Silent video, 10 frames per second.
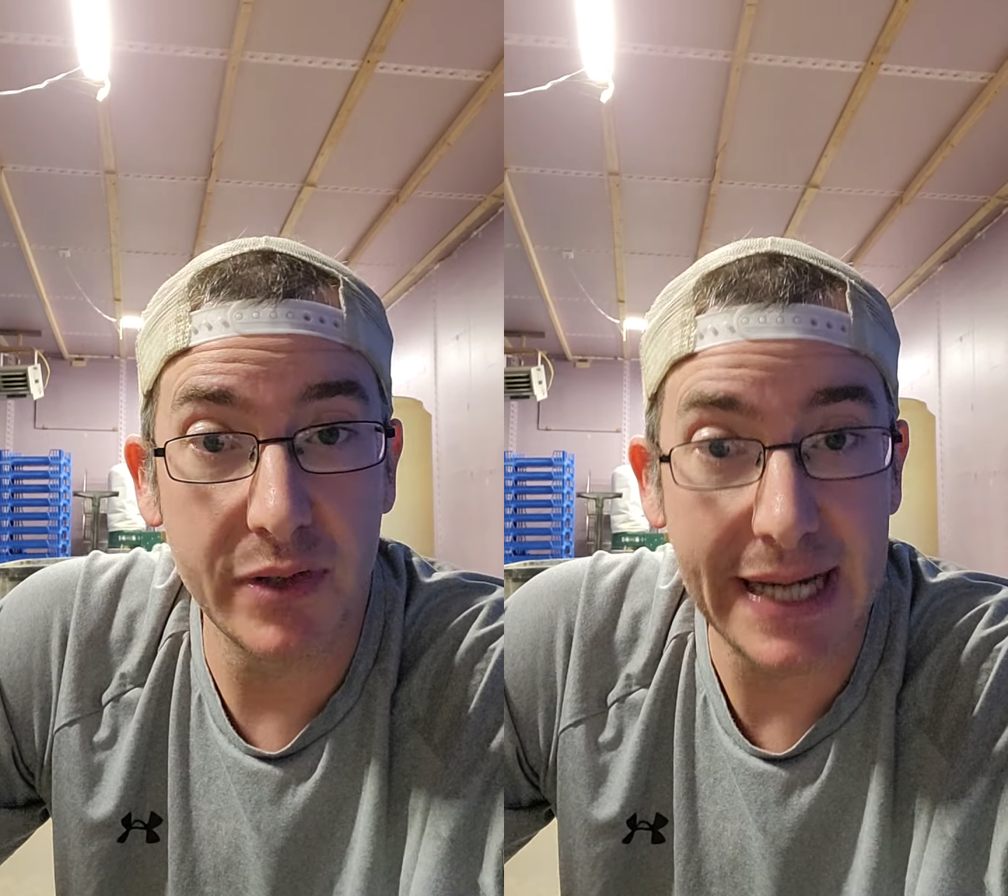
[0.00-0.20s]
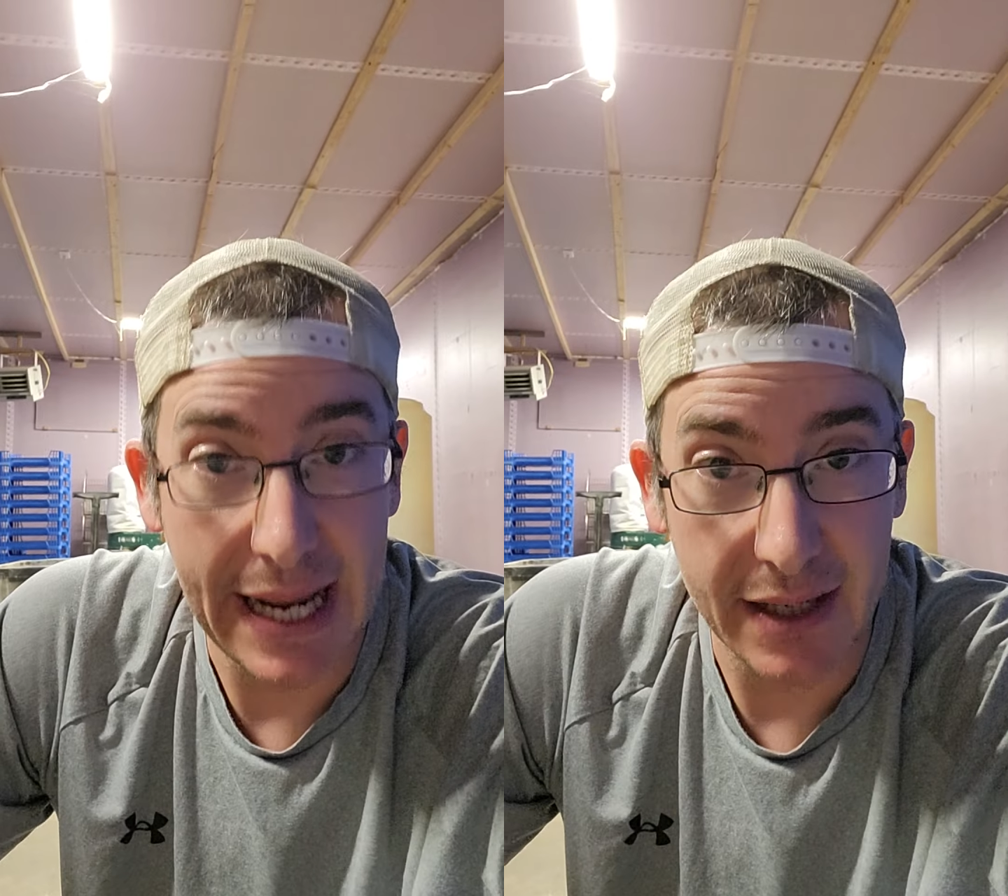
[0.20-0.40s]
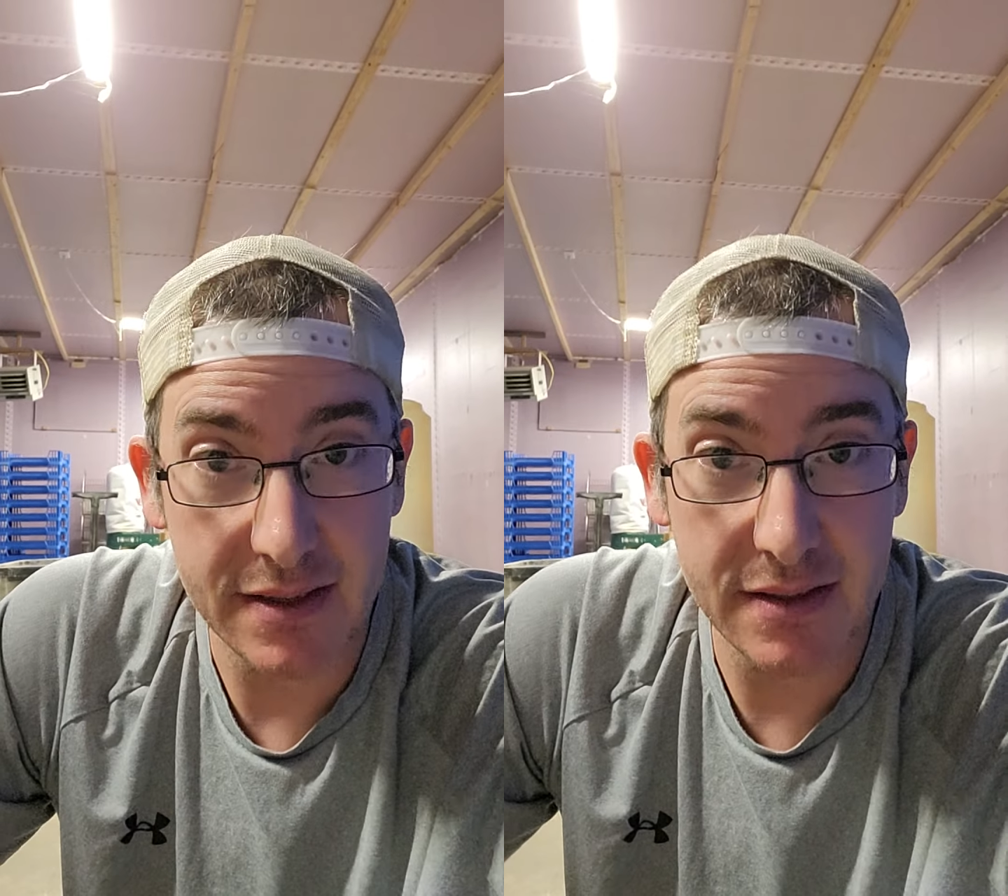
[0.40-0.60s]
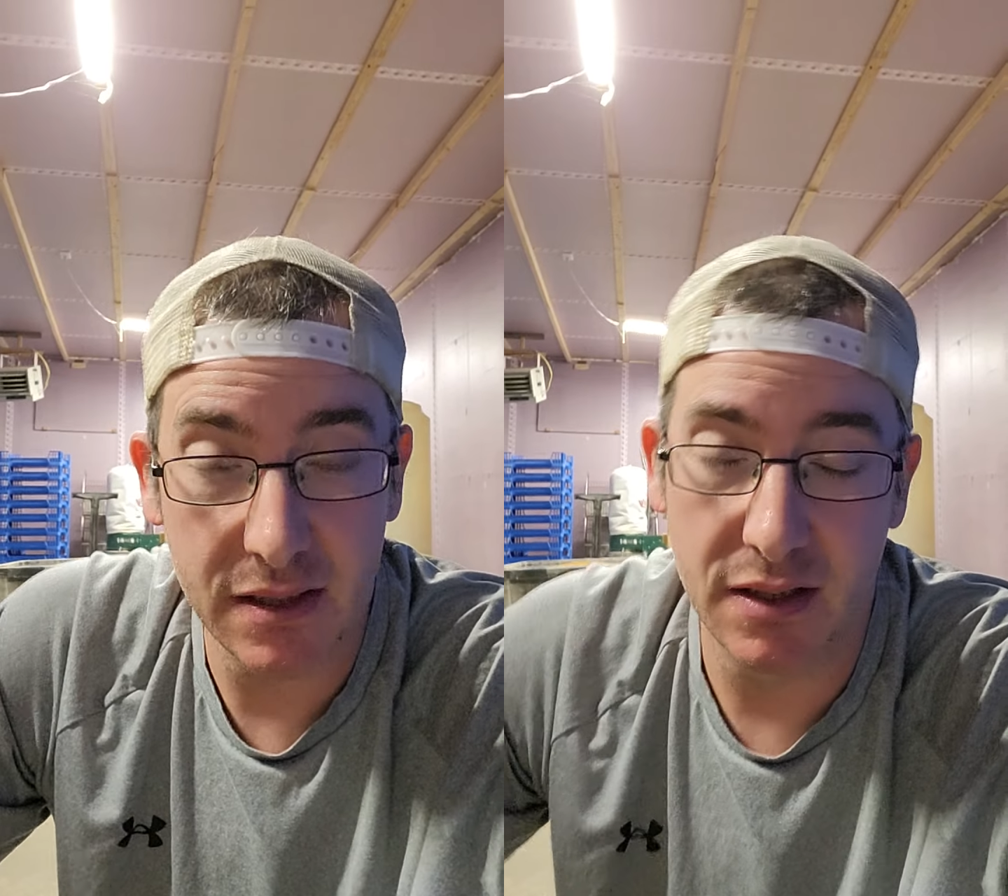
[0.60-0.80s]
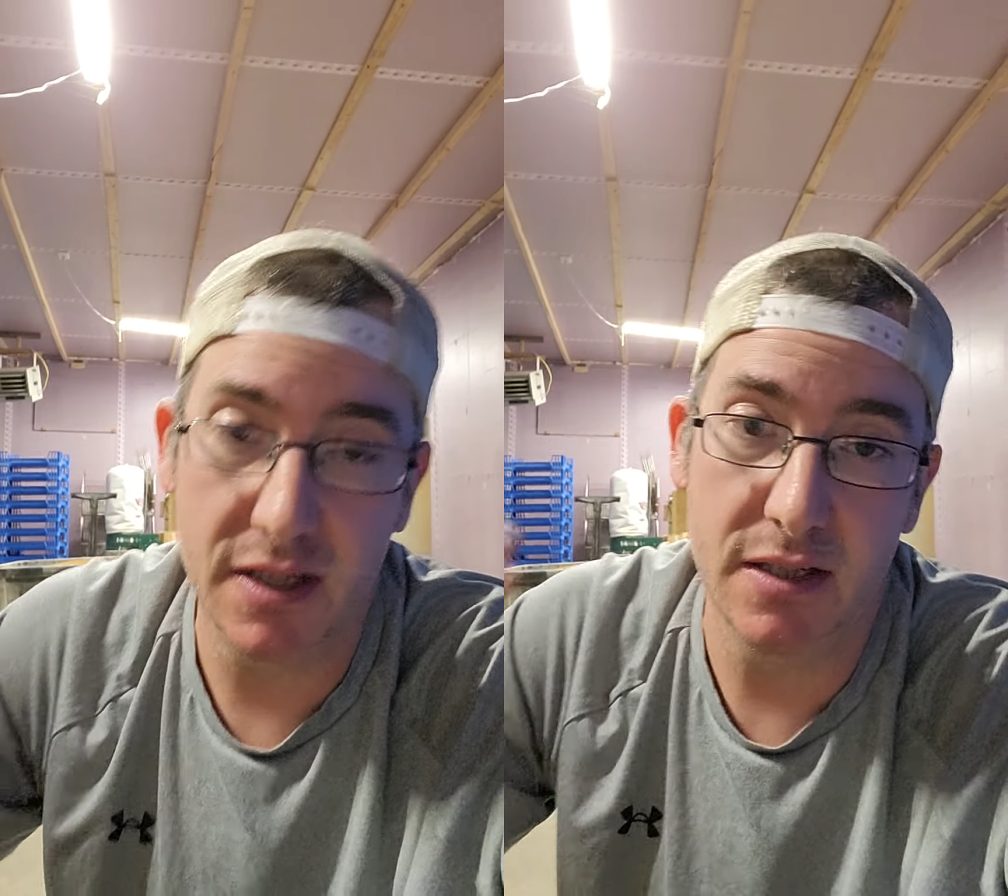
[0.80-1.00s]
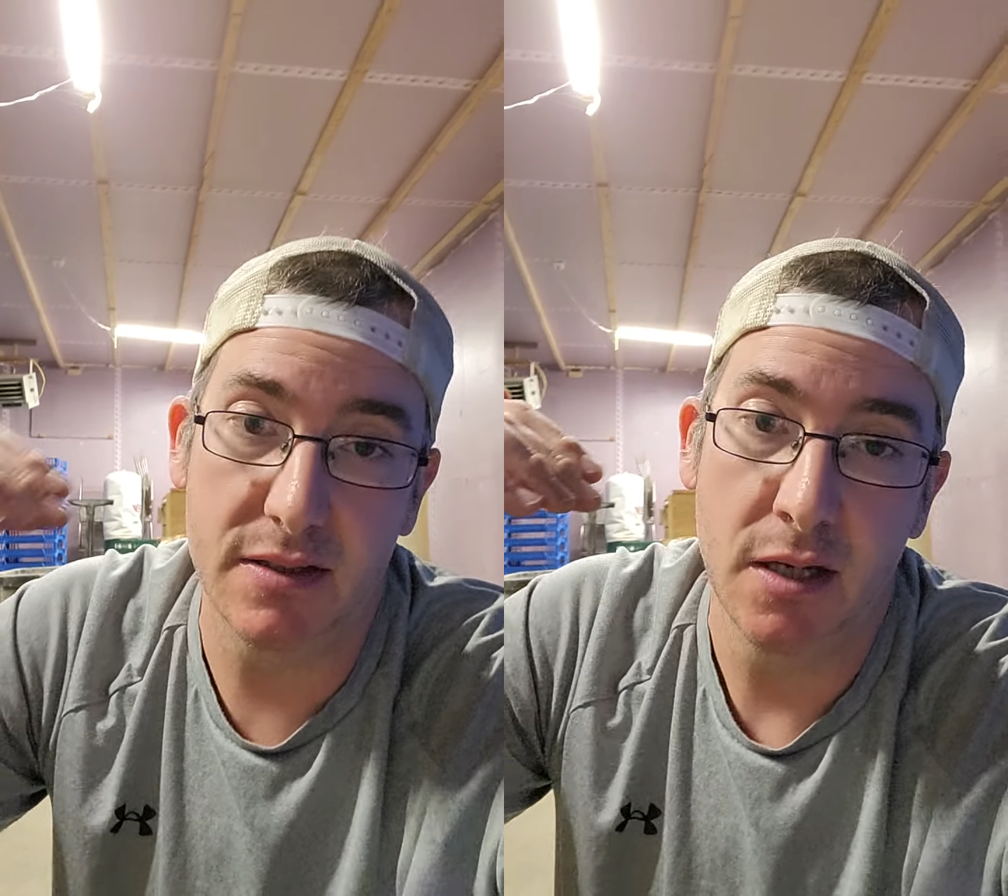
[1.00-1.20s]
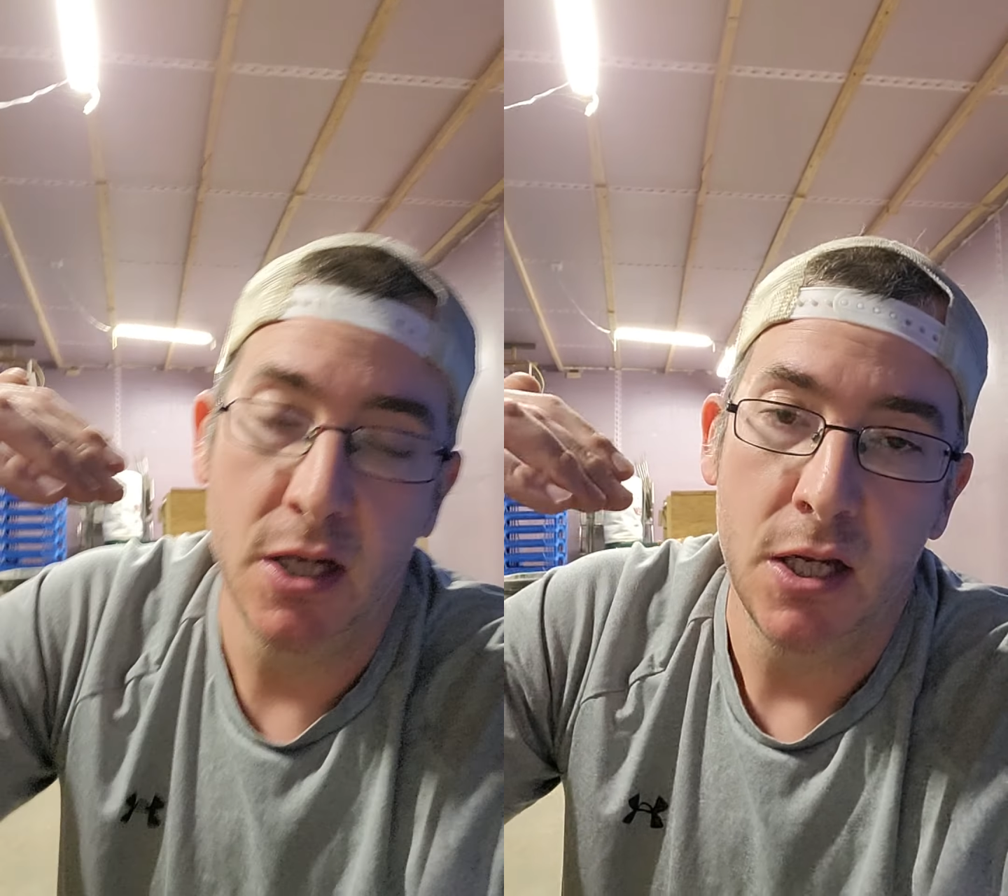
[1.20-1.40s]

next is